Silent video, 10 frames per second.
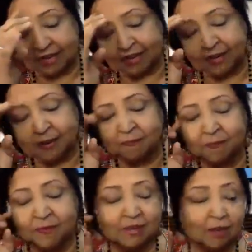
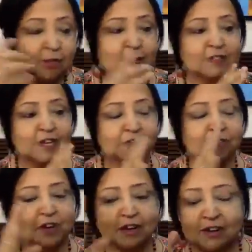Lots of stuff
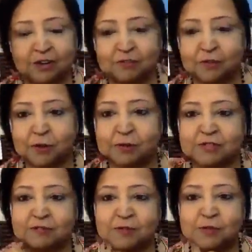occurred, of
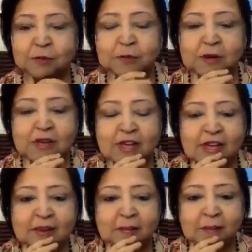course, to
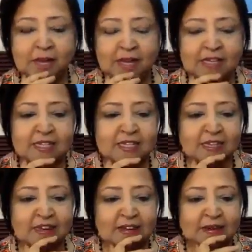make
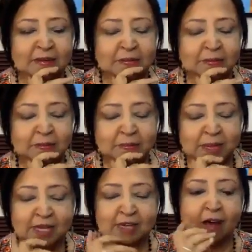
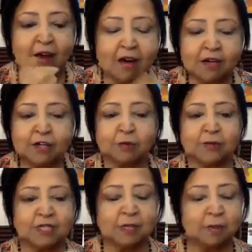it harder to
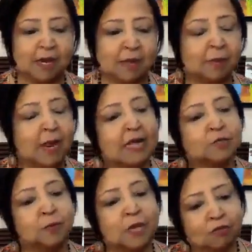assimilate. But
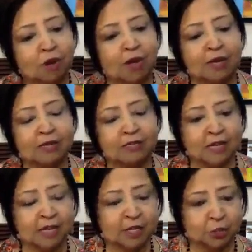as we rise
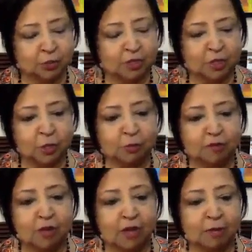to the human
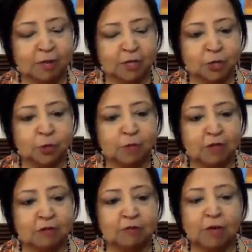vibe,
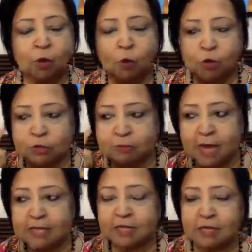attunement, we are
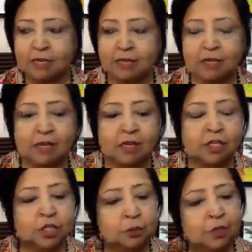automatically
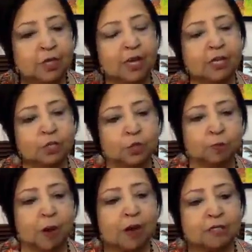tuning into
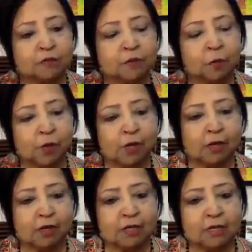parts of the
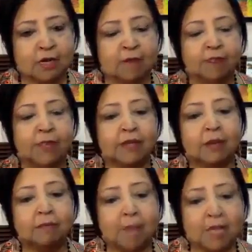world that
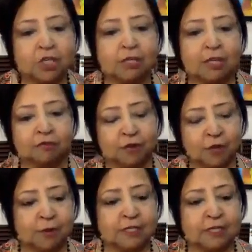are matching that
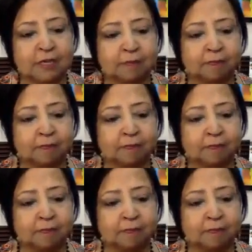frequency.